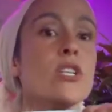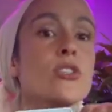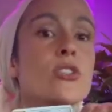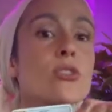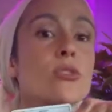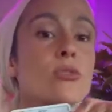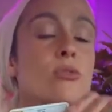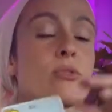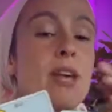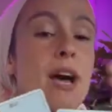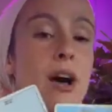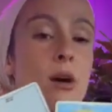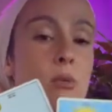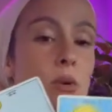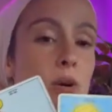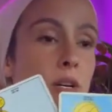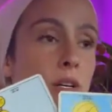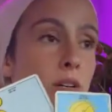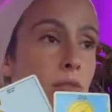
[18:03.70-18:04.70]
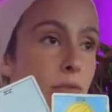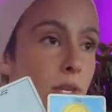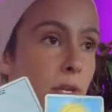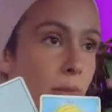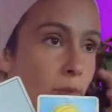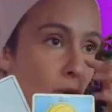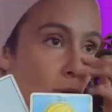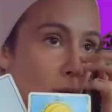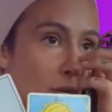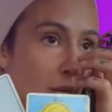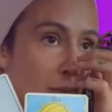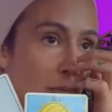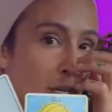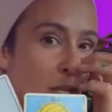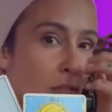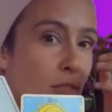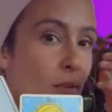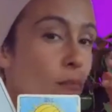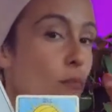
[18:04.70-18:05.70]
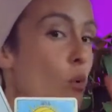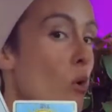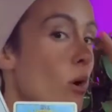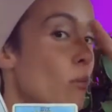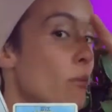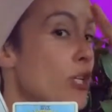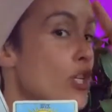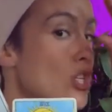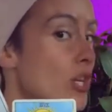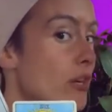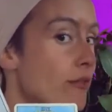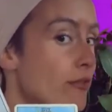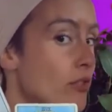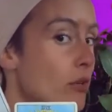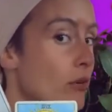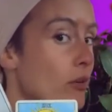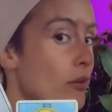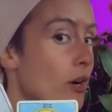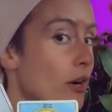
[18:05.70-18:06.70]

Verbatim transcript: do that work of reprogramming, the more we shift our,